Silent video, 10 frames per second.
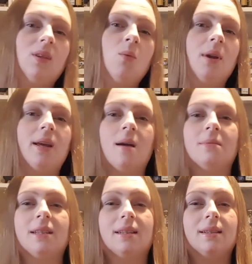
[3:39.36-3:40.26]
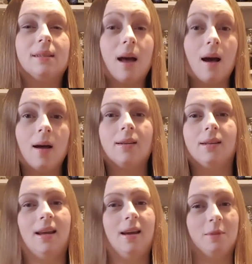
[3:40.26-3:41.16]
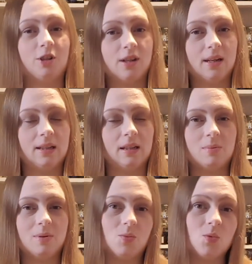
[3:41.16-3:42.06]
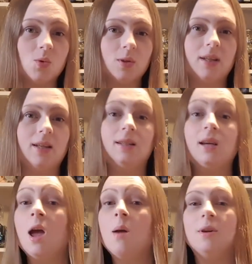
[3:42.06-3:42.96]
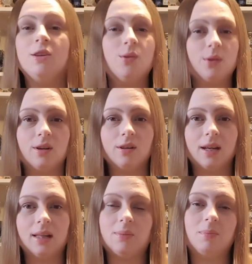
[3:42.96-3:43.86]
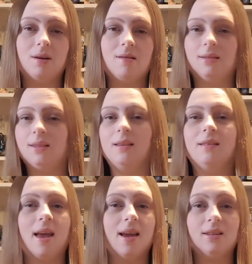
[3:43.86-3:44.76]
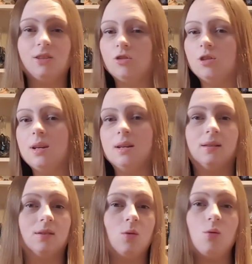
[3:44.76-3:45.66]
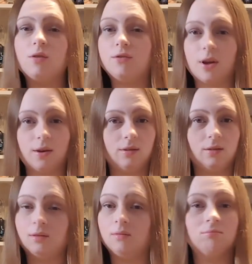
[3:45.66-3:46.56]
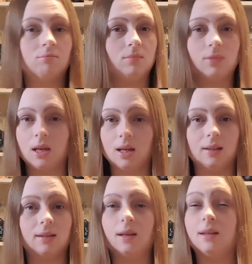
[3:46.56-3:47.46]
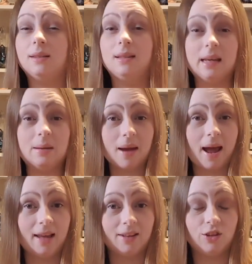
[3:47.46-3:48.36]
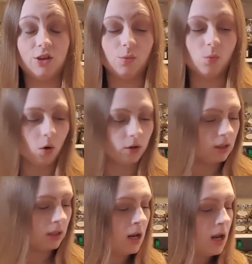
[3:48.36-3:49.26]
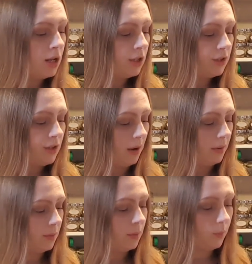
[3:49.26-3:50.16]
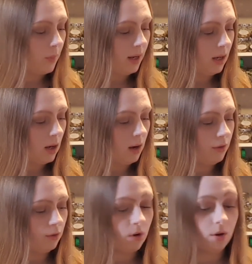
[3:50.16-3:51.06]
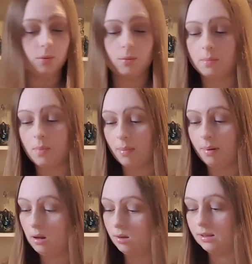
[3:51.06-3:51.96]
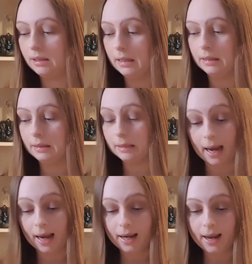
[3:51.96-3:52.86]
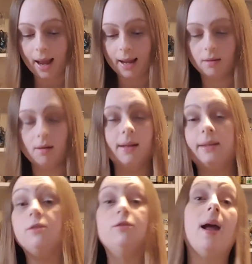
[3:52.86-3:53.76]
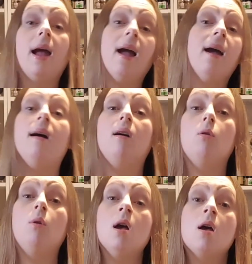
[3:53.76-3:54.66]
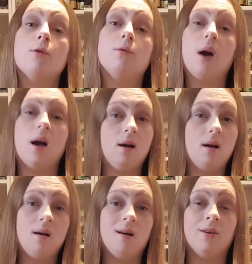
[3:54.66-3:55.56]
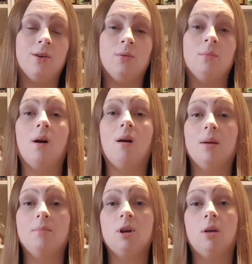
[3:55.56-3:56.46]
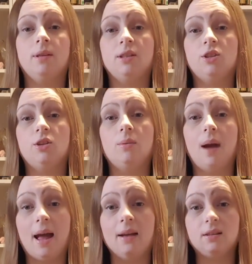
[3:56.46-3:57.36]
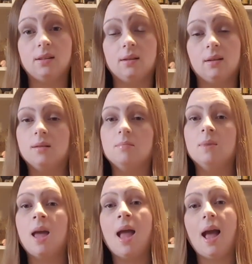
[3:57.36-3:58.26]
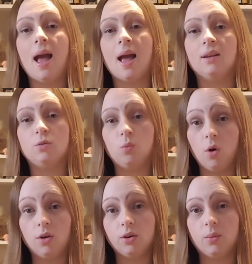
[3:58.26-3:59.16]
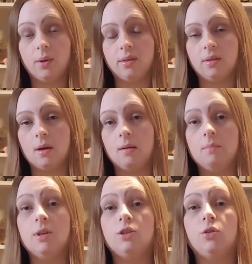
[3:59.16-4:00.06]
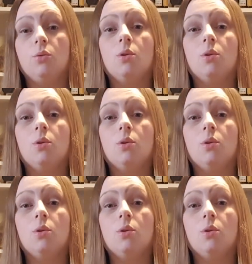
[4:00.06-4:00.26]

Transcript: when it comes to sun and how much it needs to be watered. But you can look into plants and their history and all of those things as deep as you want. So we're going to go through my plants here today and kind of how for our home I'm going to add to them and work with them to